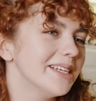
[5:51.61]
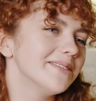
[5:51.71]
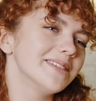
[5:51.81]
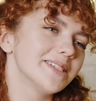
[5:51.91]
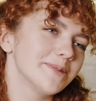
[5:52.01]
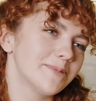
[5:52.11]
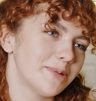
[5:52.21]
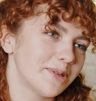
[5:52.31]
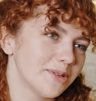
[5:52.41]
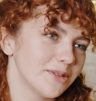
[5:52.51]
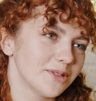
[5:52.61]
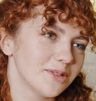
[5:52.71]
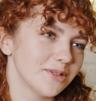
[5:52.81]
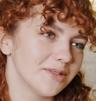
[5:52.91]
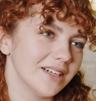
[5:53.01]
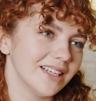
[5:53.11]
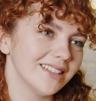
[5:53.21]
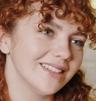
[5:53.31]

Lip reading: and building a real connection.